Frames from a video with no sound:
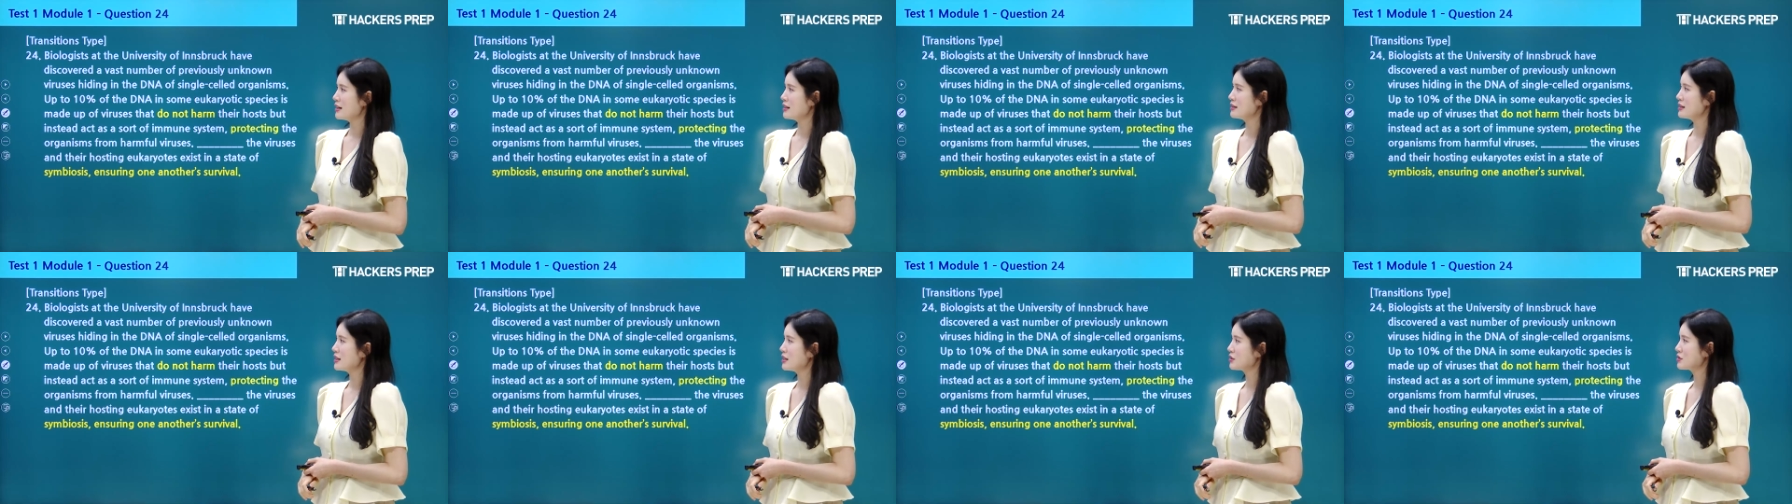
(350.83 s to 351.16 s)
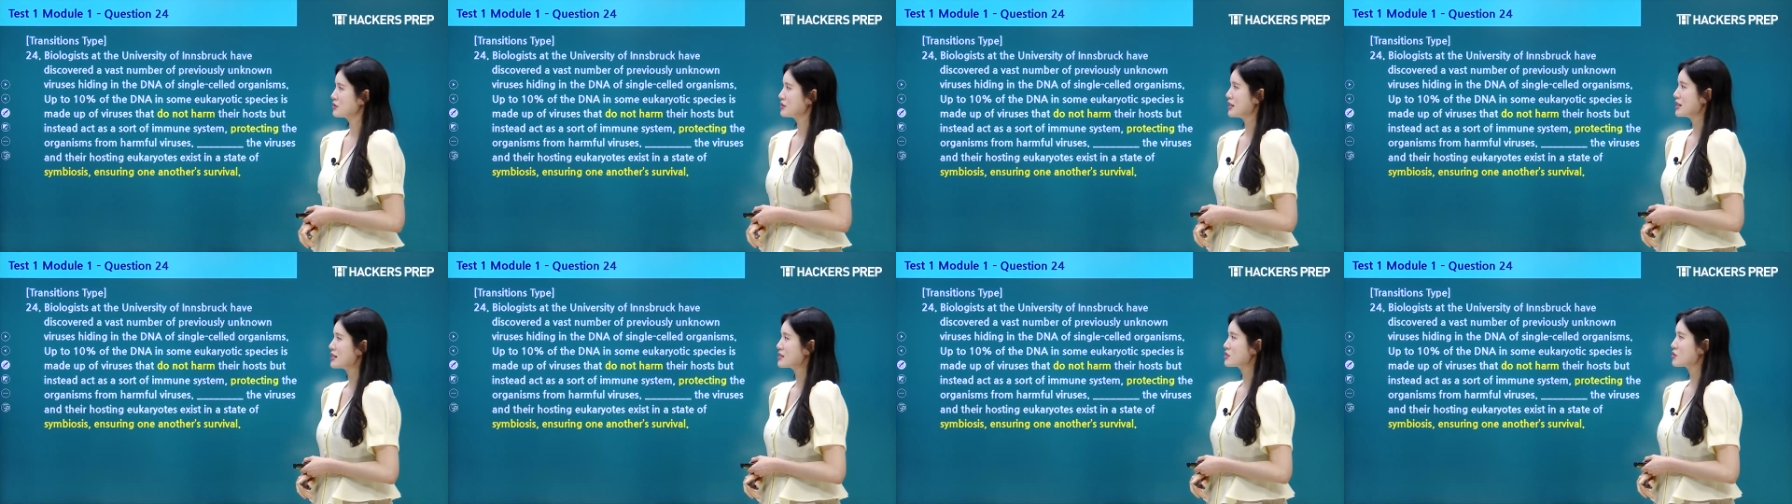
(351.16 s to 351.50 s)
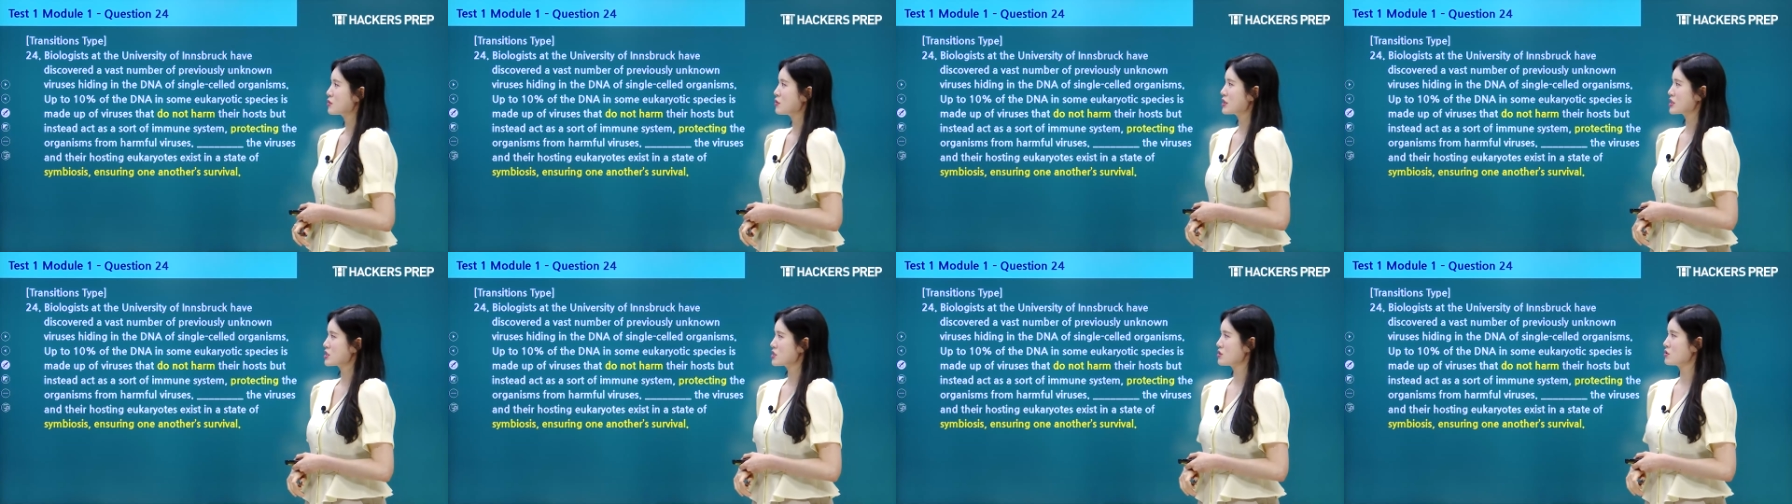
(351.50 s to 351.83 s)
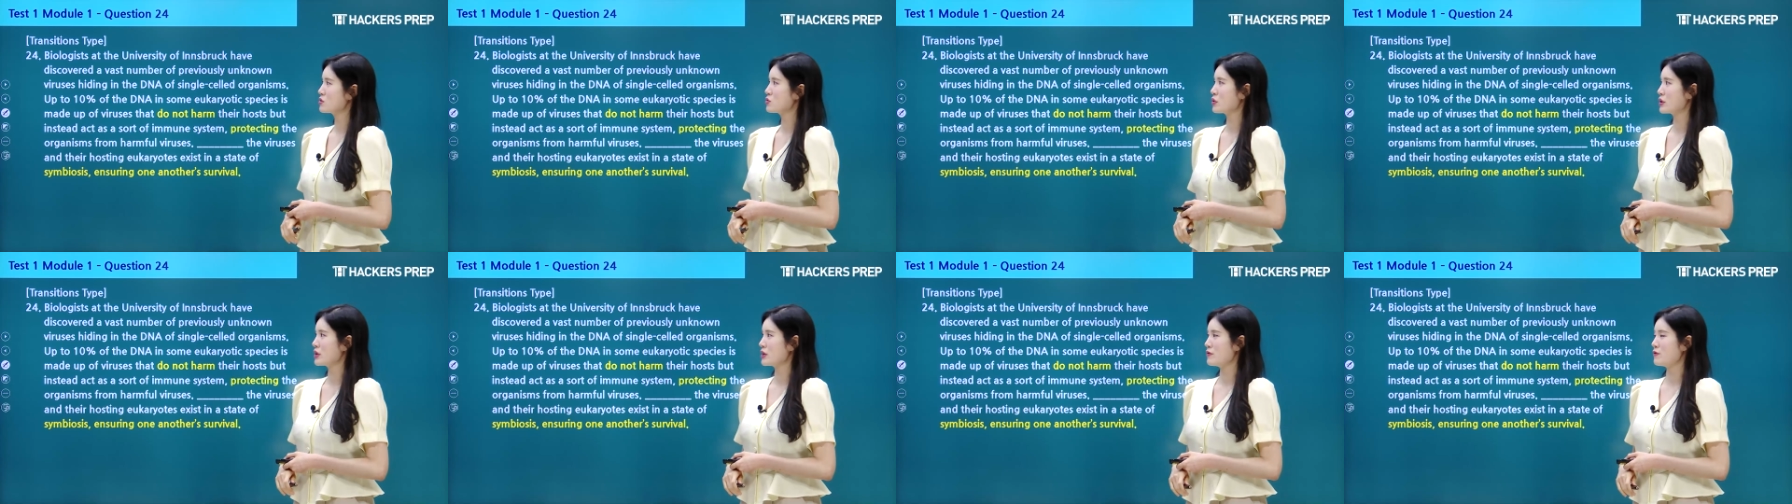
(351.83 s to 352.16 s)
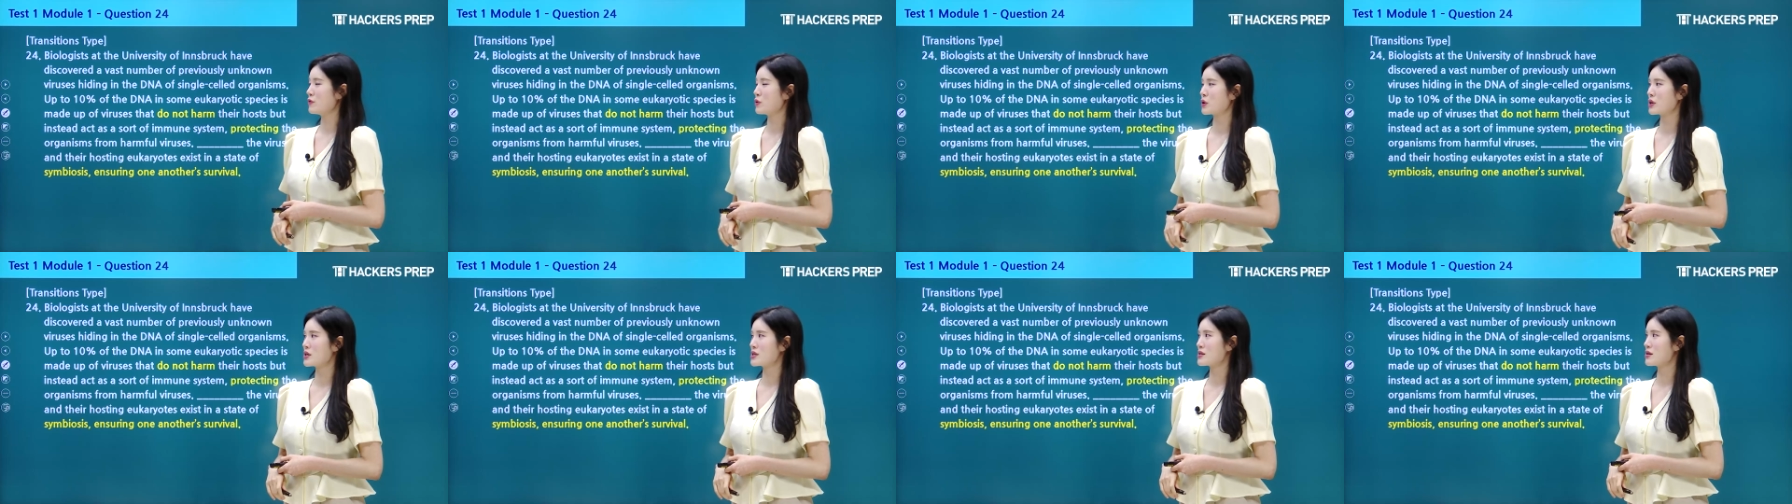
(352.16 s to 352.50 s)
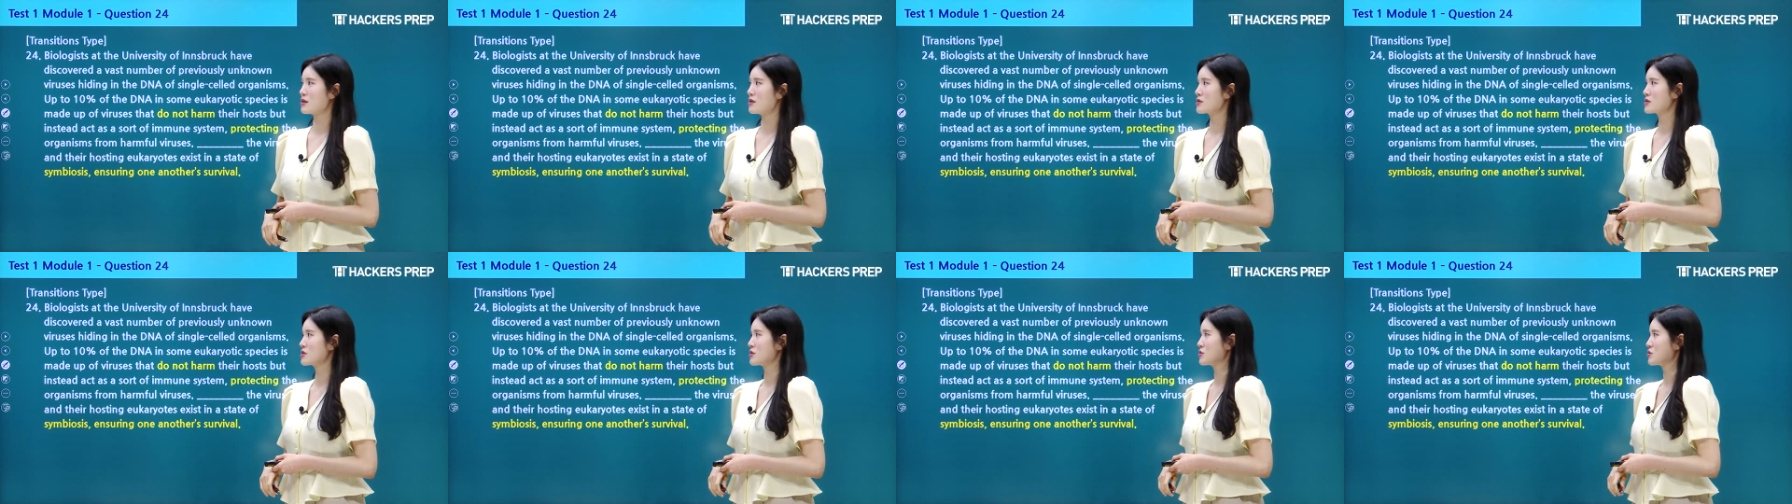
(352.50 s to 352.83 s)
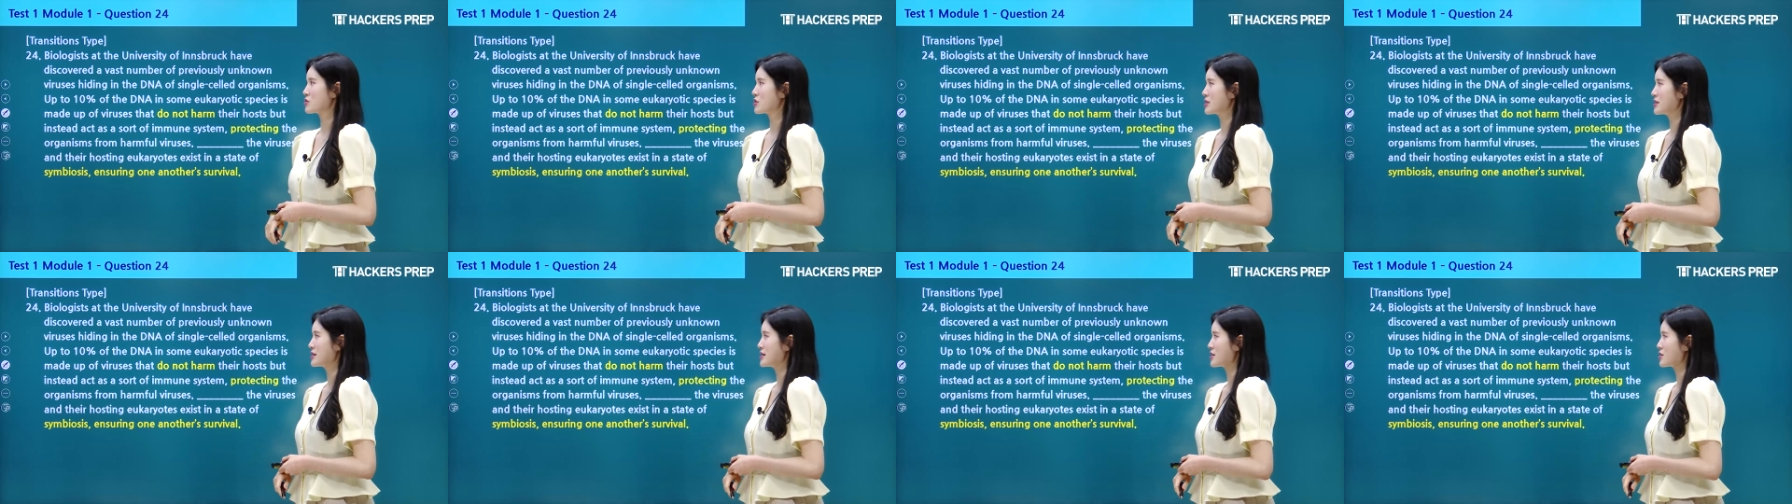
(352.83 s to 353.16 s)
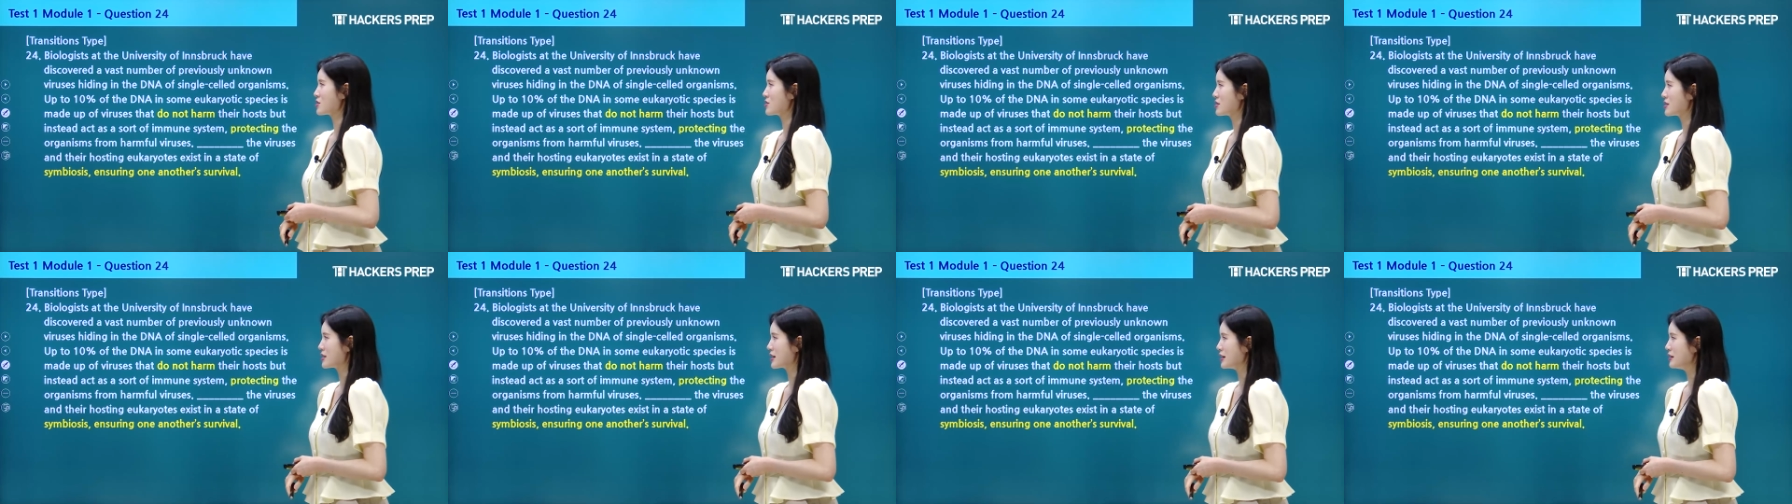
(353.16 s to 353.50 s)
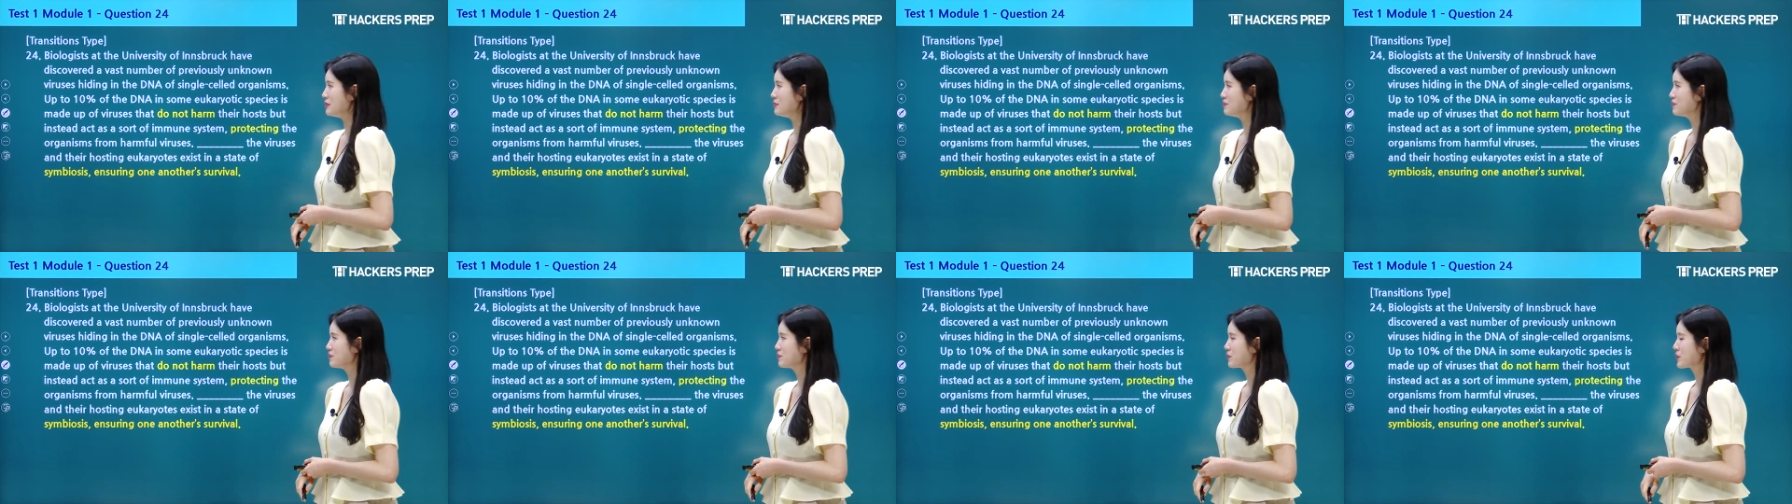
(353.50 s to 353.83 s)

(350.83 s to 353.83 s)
Now the next question 24 is also transition type.